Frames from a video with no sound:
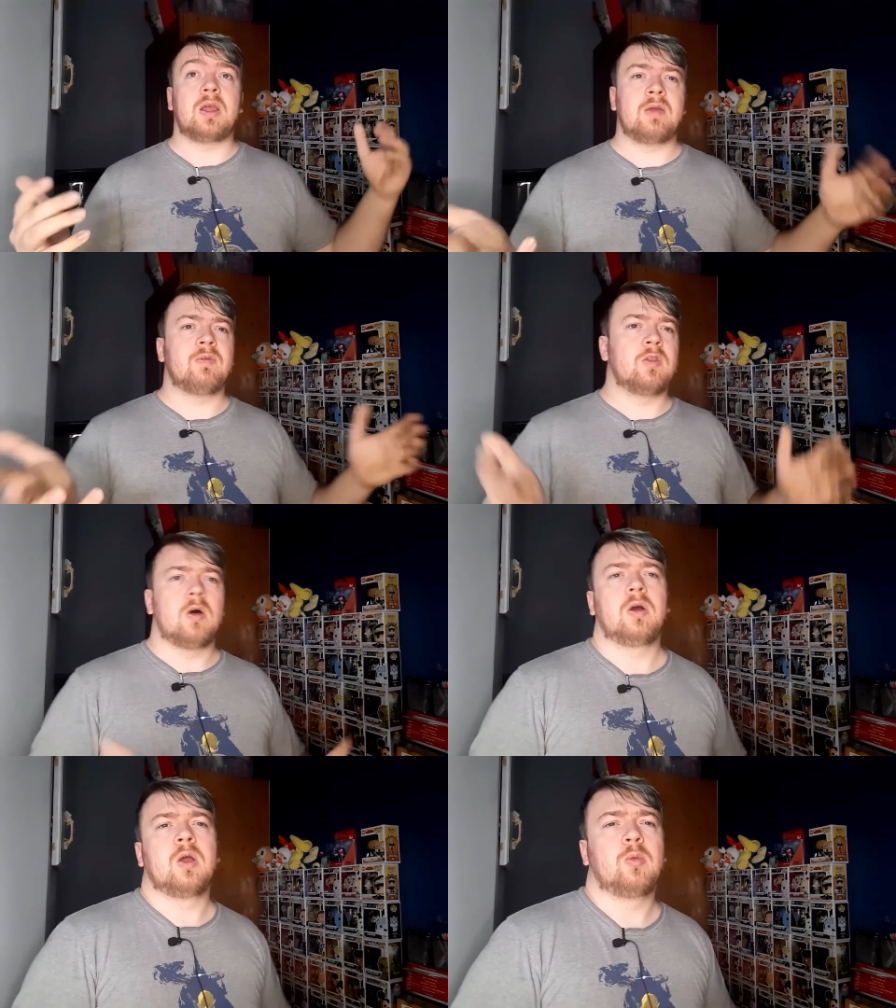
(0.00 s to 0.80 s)
even
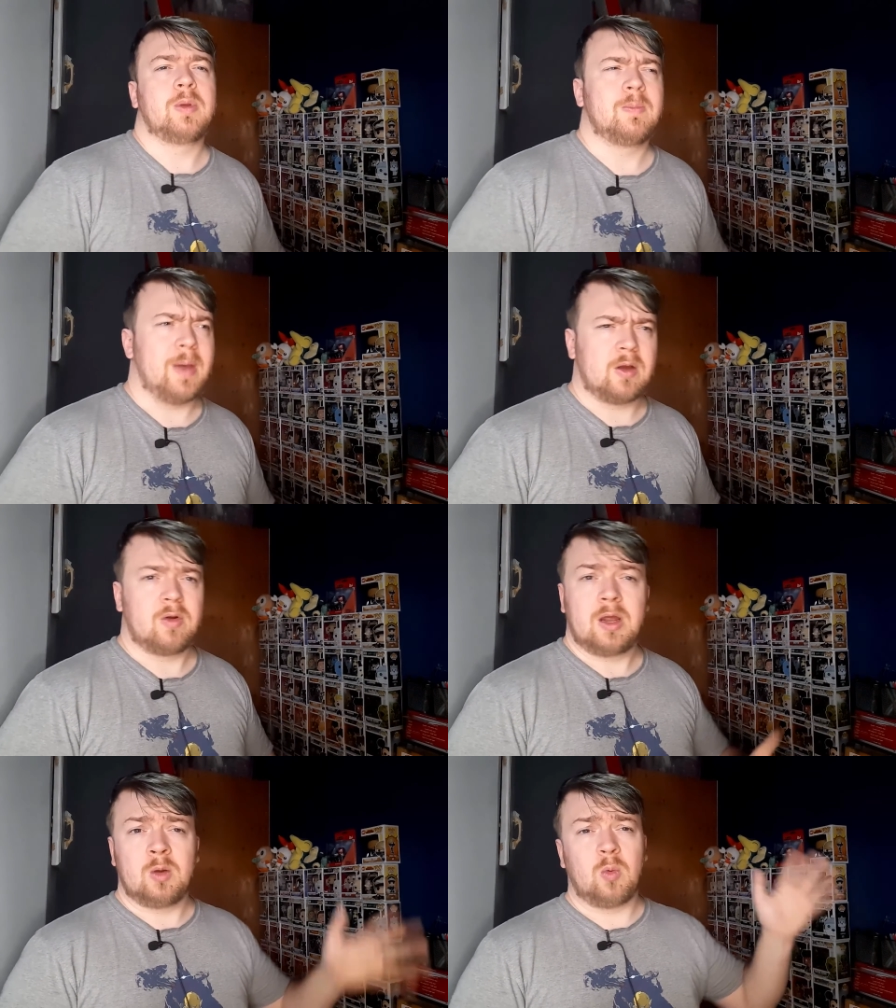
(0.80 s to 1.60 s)
though it'll be better
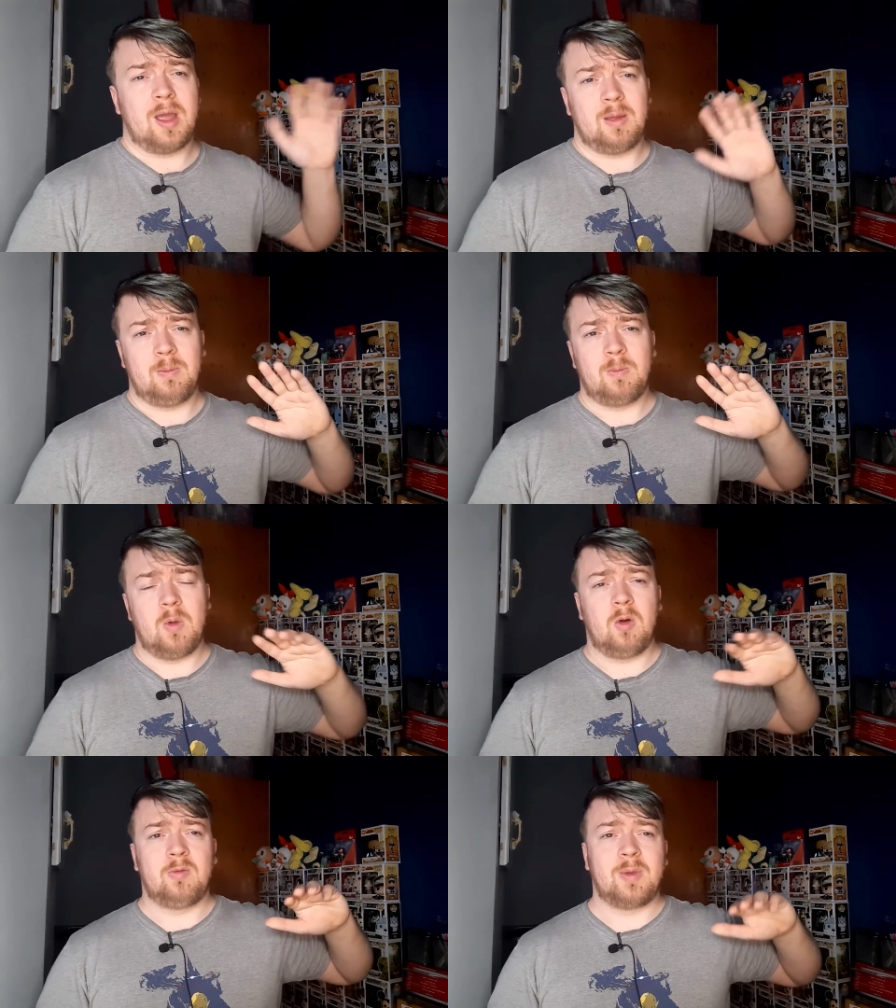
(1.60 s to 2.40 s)
in way
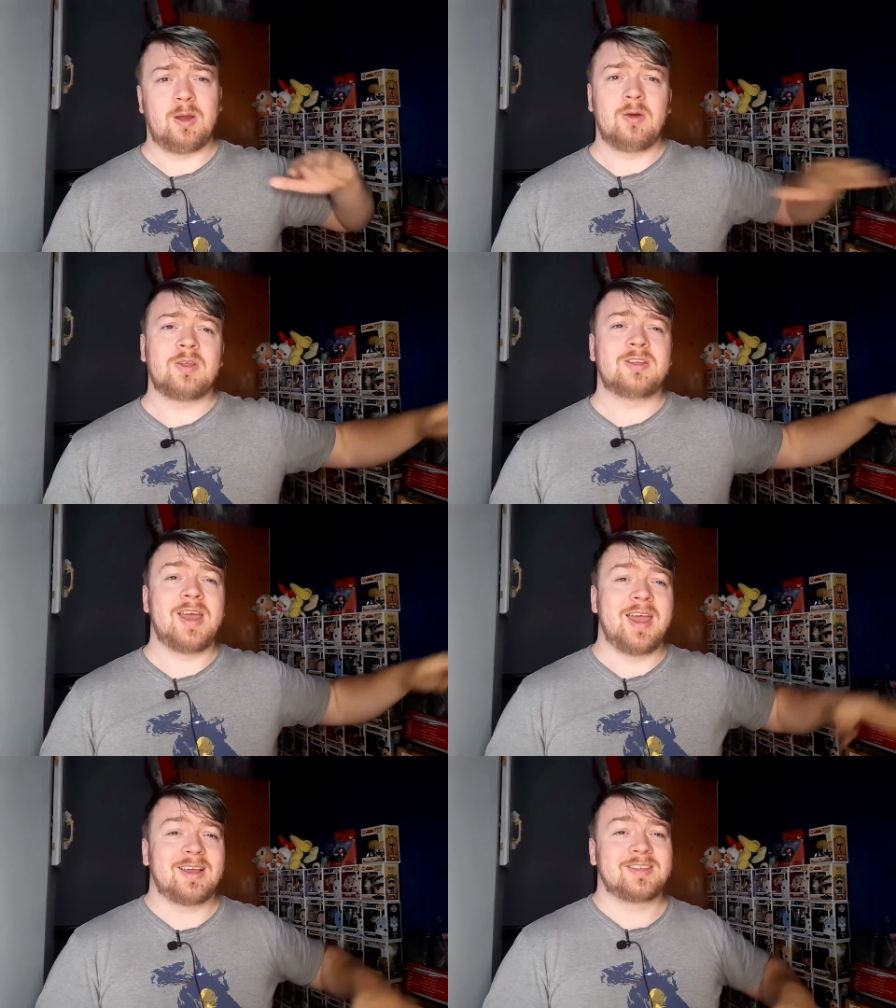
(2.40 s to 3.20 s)
more of my other
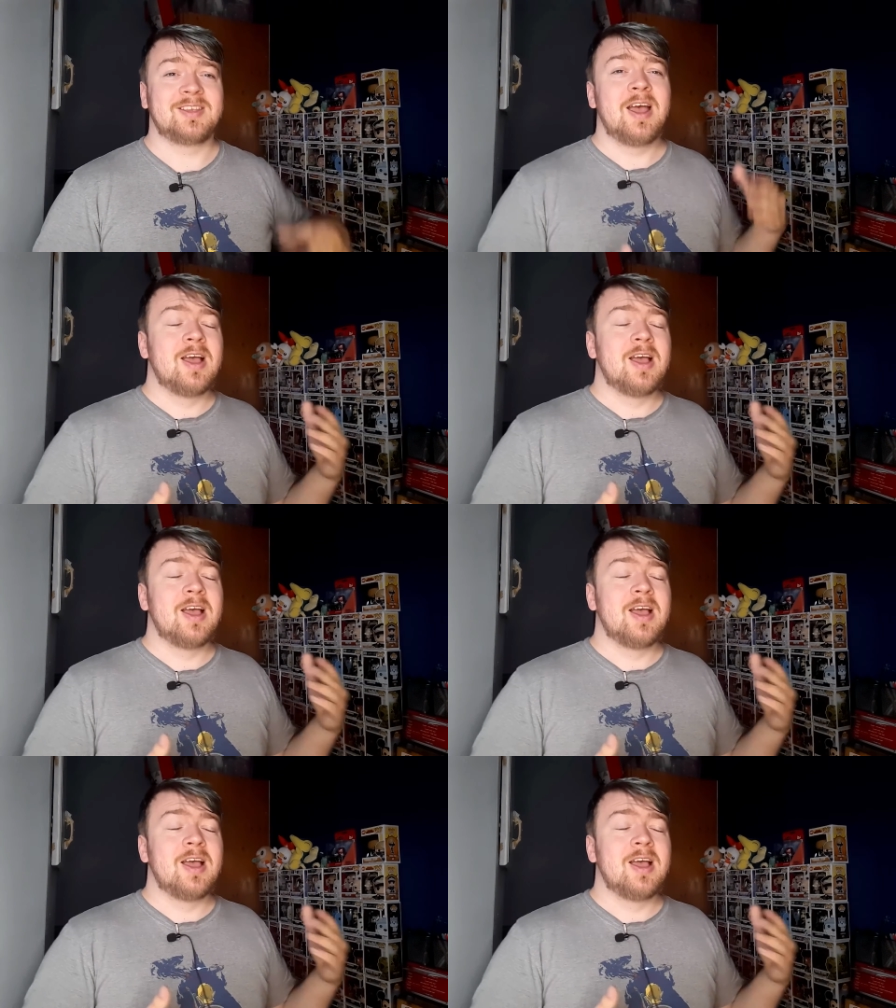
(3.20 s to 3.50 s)
decks.